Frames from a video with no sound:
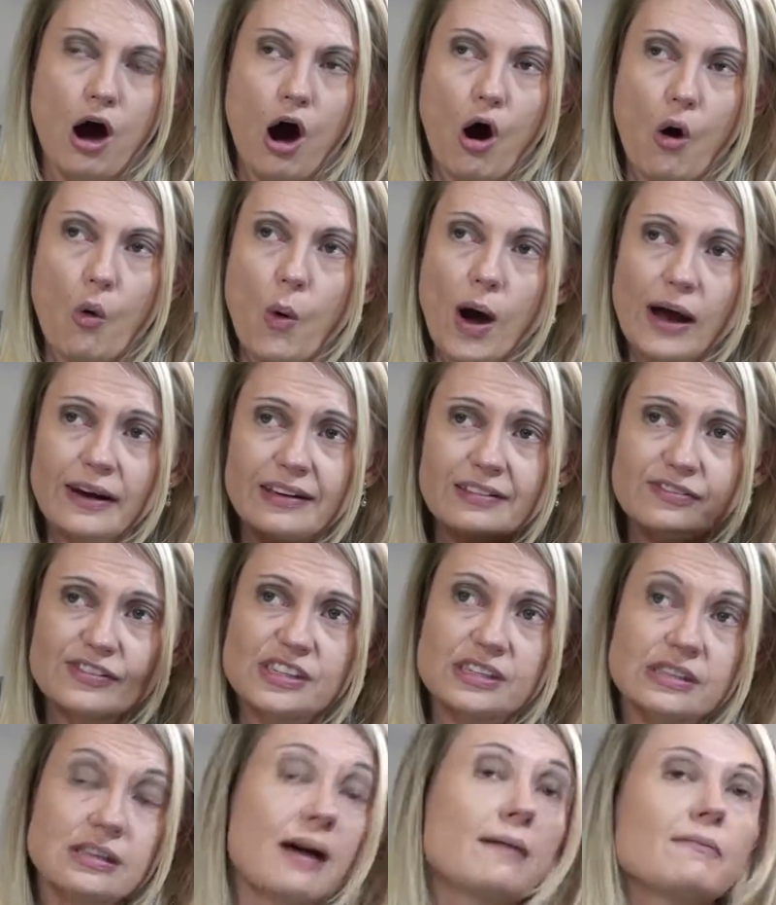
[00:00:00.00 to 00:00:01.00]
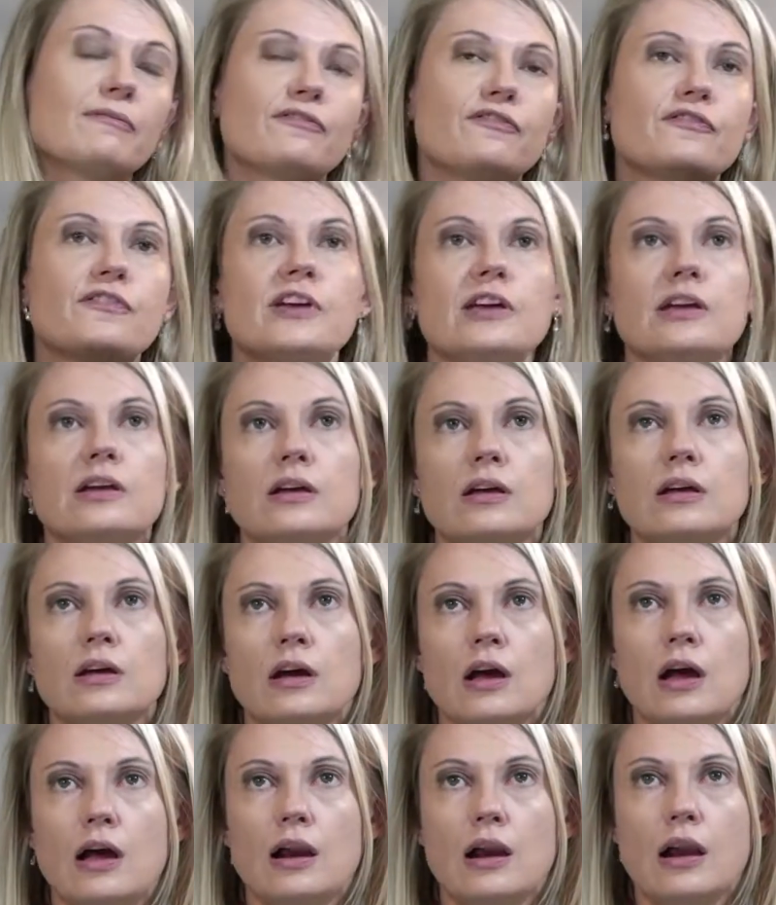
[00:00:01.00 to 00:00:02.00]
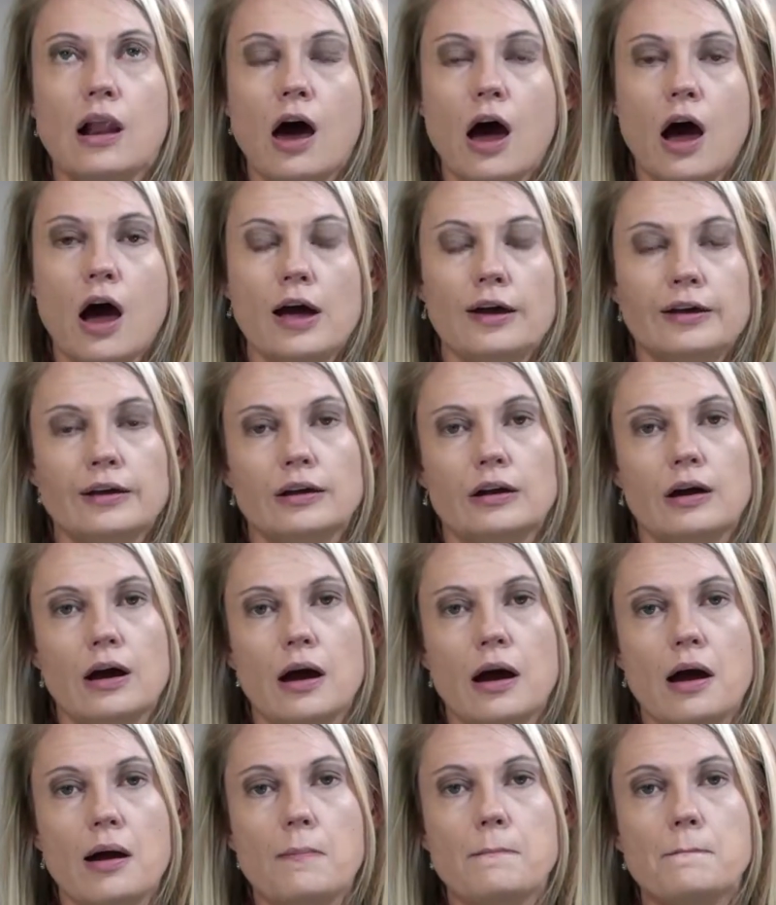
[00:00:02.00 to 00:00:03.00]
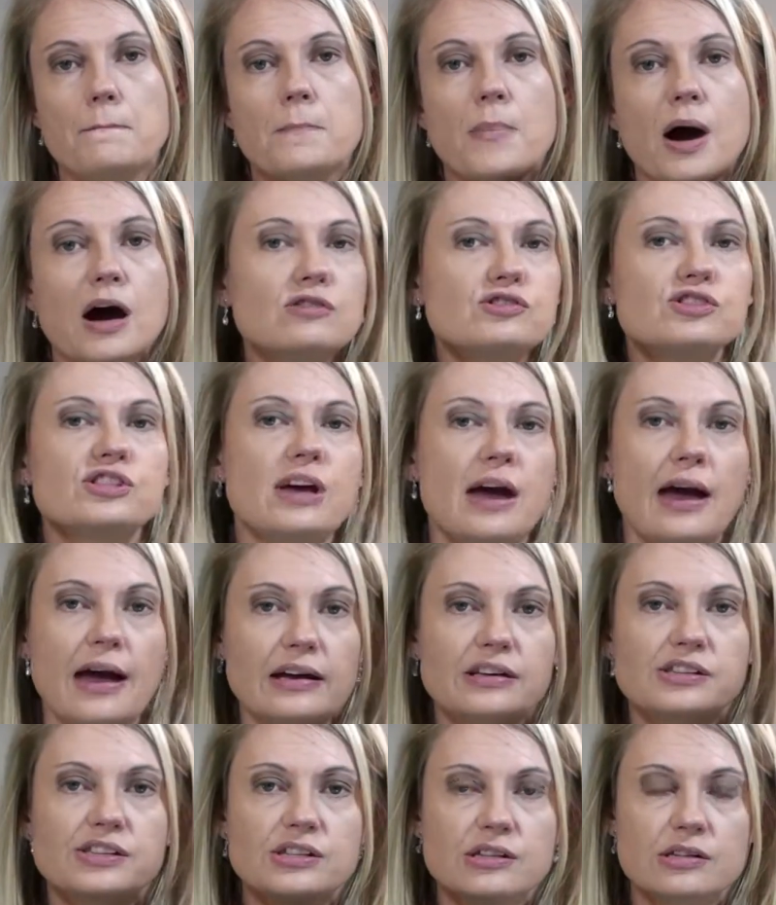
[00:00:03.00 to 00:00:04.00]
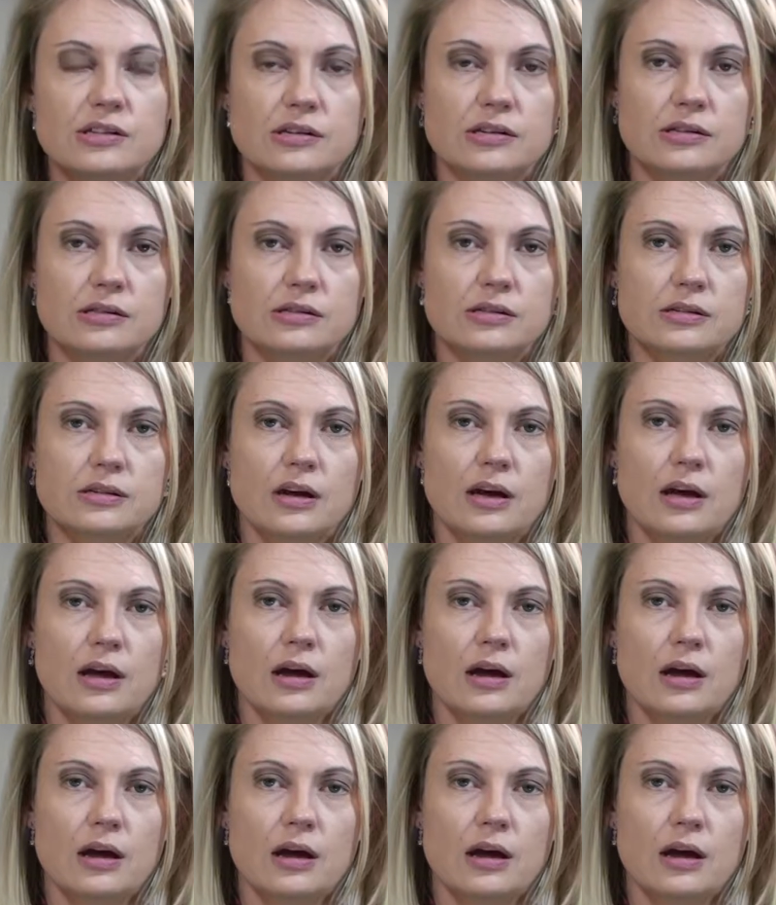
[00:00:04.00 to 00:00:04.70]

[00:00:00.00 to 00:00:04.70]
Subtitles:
What if something like a motor accident